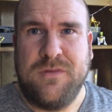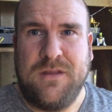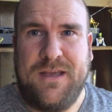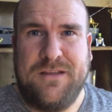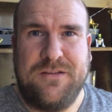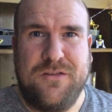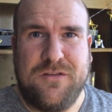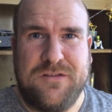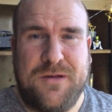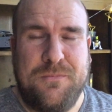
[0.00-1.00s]
It is
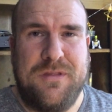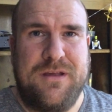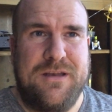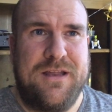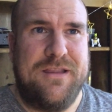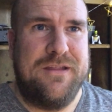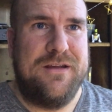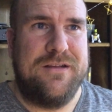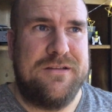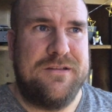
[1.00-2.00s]
not something
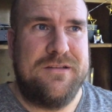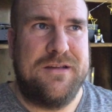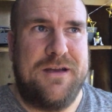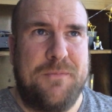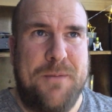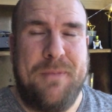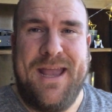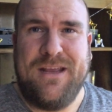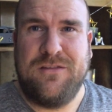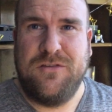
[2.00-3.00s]
that I'm
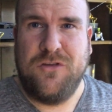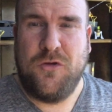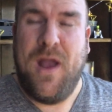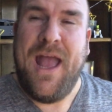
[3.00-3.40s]
paid to do.